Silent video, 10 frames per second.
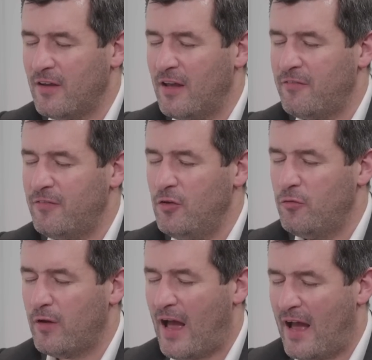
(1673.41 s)
If you've
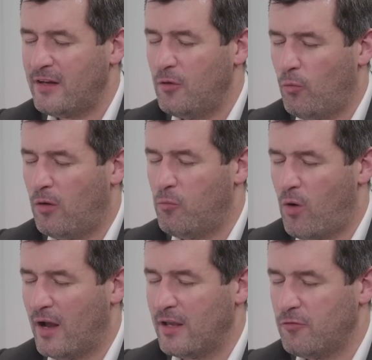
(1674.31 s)
had it one
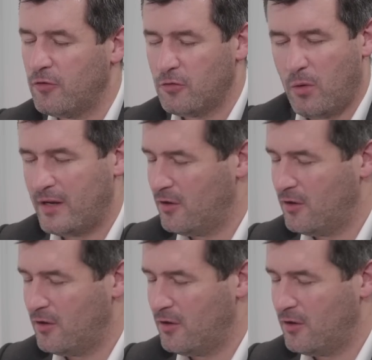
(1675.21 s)
way for 20